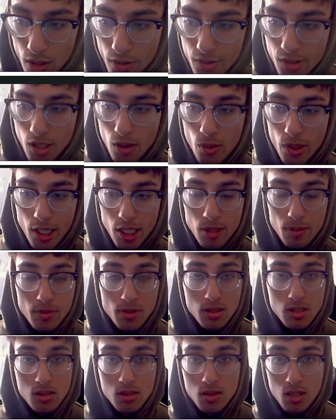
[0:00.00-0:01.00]
Now, aim
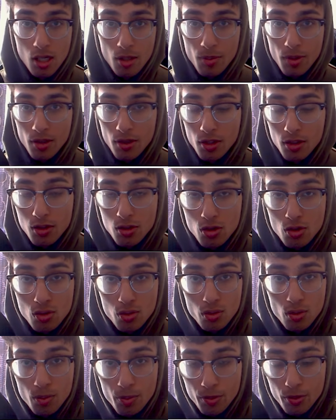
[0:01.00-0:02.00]
assist type, man, this is
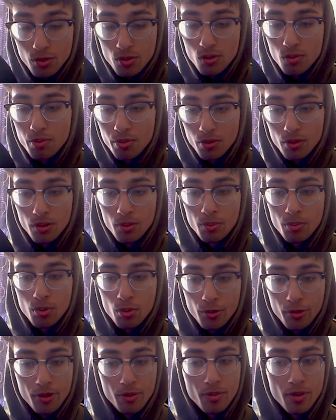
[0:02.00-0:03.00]
super
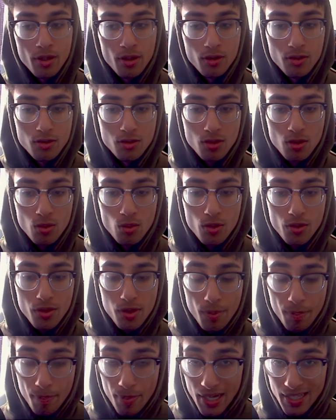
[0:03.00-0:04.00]
important, man. So
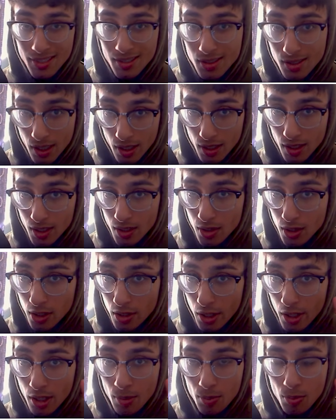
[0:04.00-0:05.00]
the best setting in the
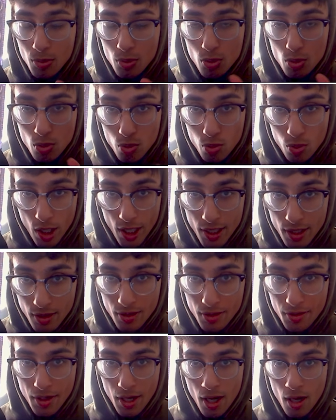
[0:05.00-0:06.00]
game right
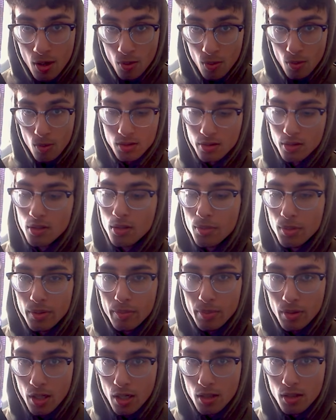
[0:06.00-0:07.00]
now is going to be
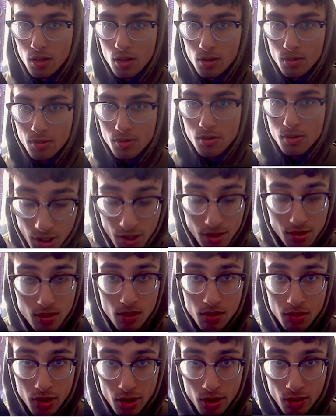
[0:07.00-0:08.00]
Black Ops.
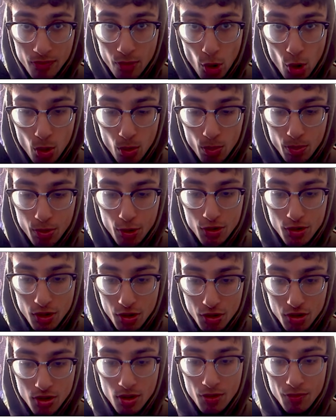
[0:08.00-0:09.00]
Tested default
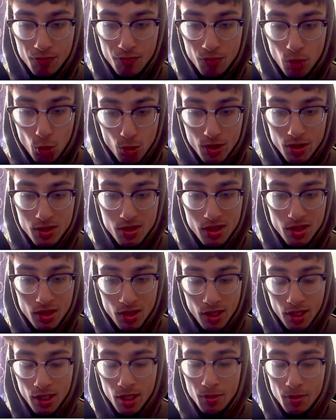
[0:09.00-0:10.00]
precision and
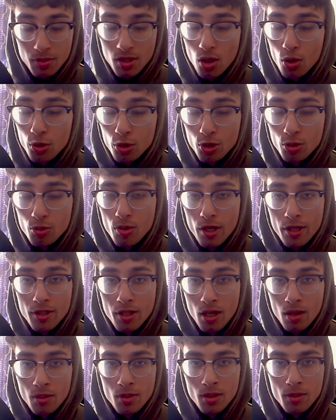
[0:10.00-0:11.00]
focusing, and I'm telling you right
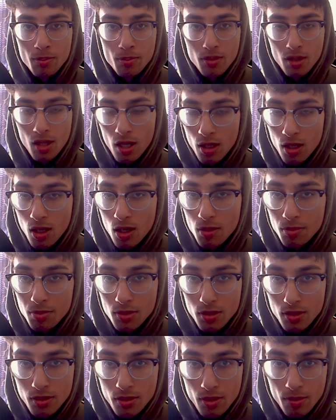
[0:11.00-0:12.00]
now, man, Black
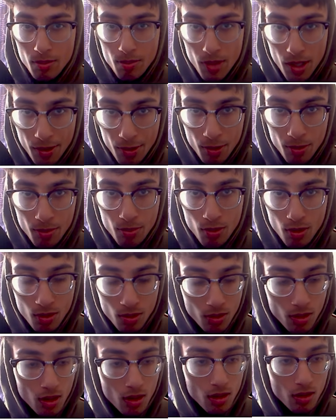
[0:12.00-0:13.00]
Ops is the meta,
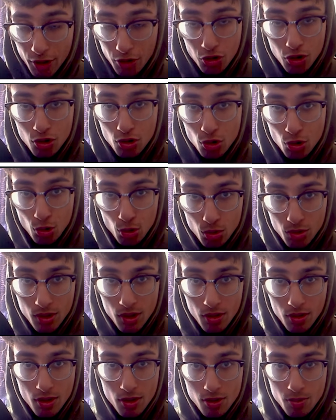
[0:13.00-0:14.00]
bro. Just
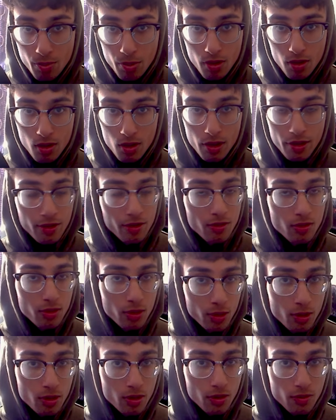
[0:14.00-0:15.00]
using this, bro, it
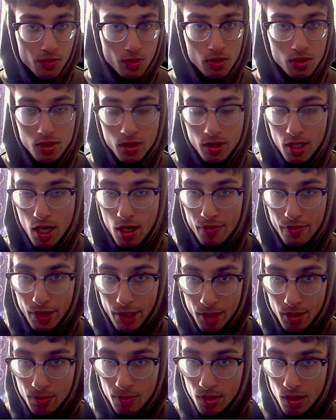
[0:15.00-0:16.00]
literally feels like I have
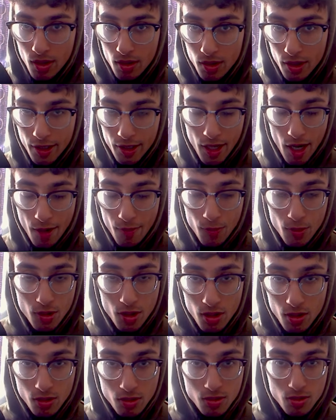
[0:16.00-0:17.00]
aimbot. Like,
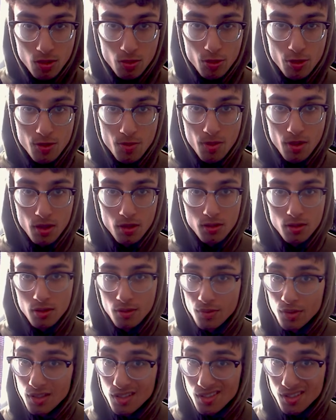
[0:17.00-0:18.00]
everything is so
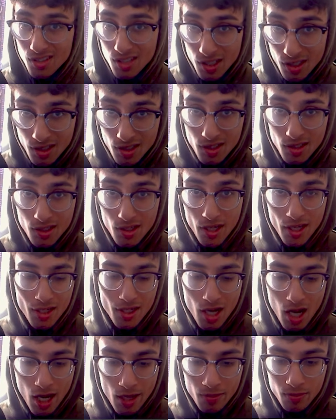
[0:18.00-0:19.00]
responsive, it's sticky,
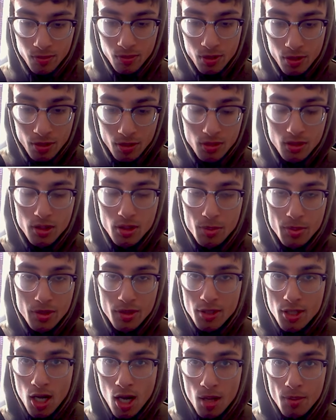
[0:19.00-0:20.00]
and I've literally
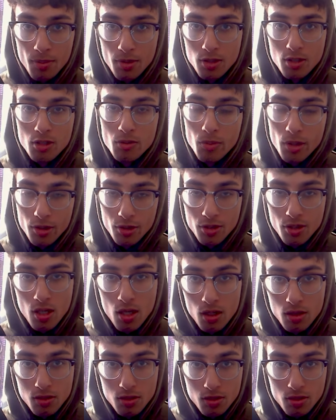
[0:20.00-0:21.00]
been not missing my
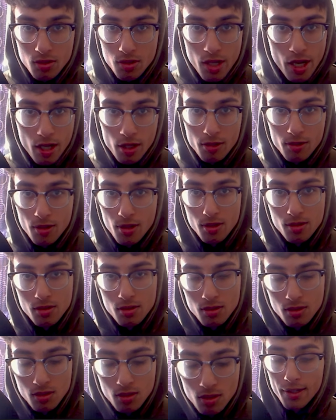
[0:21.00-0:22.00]
shots. It's that
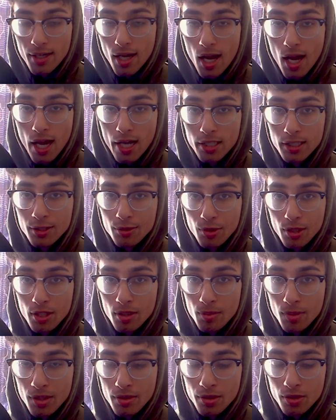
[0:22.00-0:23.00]
crazy, and I highly
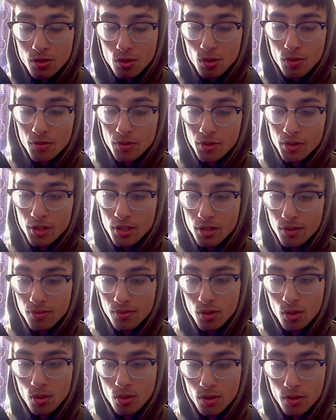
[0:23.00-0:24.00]
recommend this over
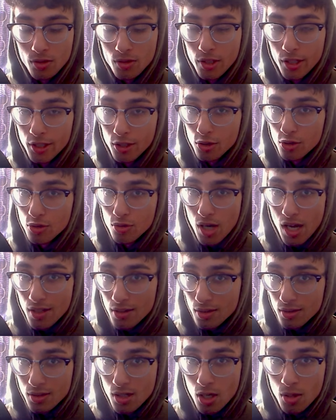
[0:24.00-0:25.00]
default. Like, try
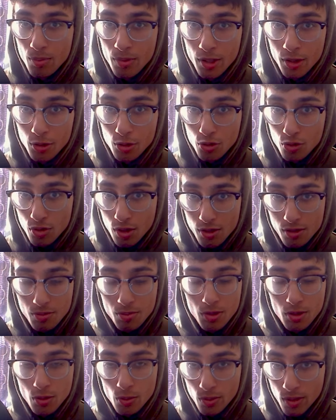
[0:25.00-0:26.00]
this out, man. Trust
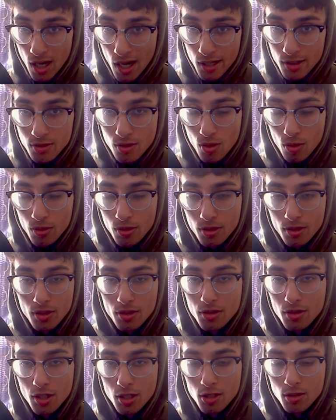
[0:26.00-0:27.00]
me, you guys are
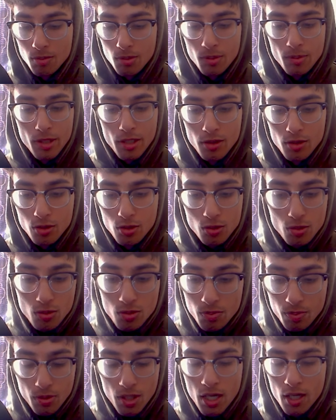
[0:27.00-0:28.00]
gonna thank me, man.
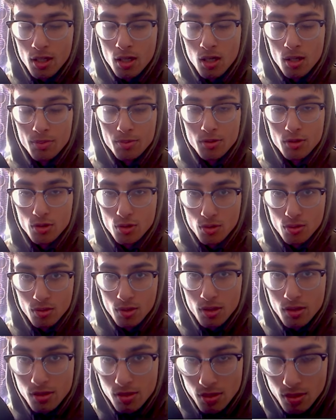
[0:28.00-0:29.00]
Use Black Ops, it's
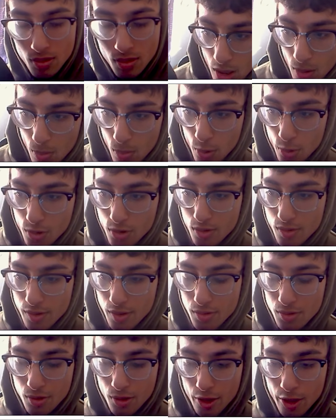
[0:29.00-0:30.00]
crazy. Now, motion
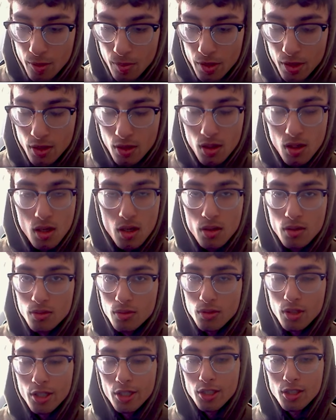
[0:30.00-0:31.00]
sensor aiming,
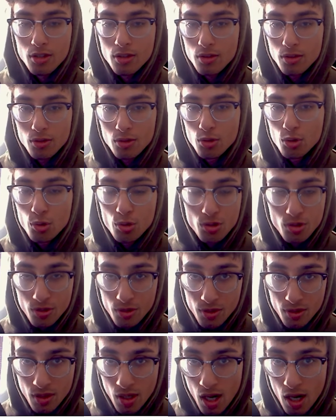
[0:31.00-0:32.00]
Like, you should
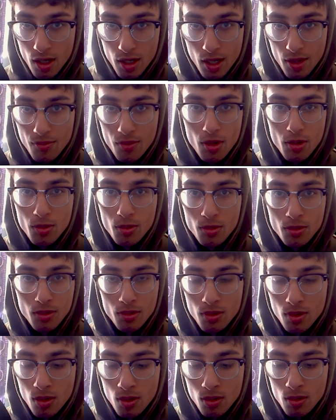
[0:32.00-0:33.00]
not have that on
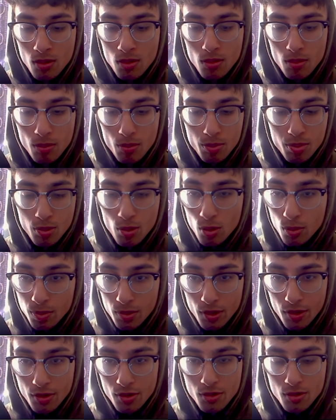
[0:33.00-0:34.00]
at all. Pro
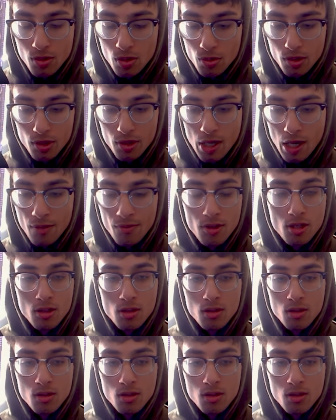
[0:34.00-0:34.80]
players don't have that